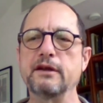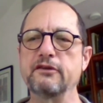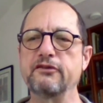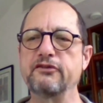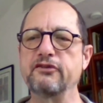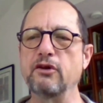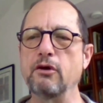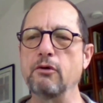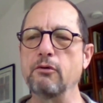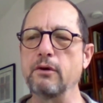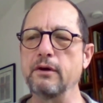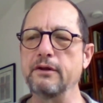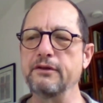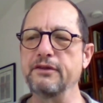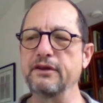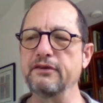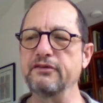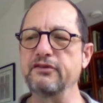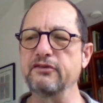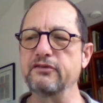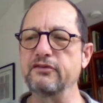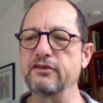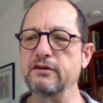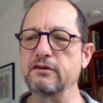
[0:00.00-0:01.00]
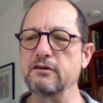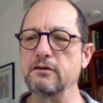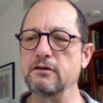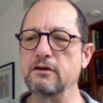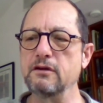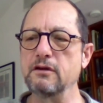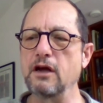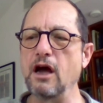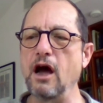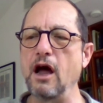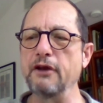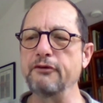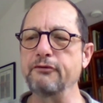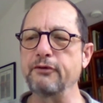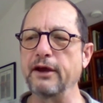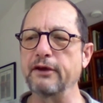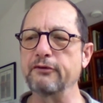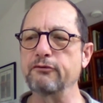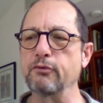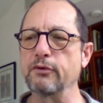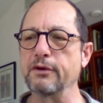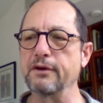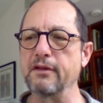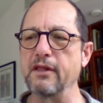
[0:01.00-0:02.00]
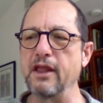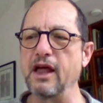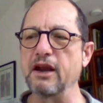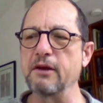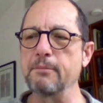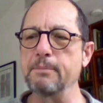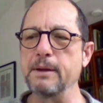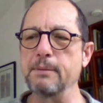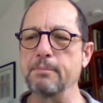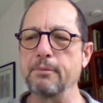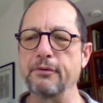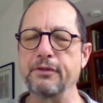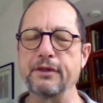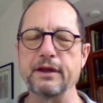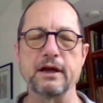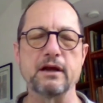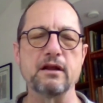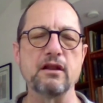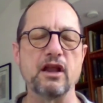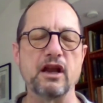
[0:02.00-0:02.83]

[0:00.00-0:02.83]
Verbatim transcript: And so this is in contrast what a lot of people think.